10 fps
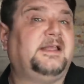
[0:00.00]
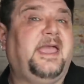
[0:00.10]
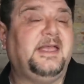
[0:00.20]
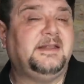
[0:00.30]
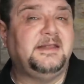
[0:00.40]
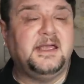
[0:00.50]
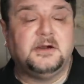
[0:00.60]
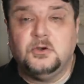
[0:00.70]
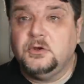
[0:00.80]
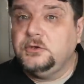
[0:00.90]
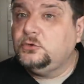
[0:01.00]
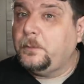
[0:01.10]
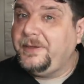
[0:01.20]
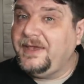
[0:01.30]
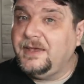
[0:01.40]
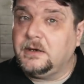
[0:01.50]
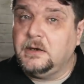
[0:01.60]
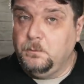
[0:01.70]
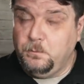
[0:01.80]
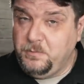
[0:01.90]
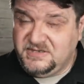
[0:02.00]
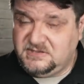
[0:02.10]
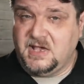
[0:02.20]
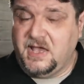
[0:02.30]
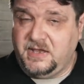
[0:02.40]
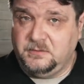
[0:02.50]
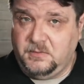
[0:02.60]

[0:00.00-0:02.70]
and they are going to appear beside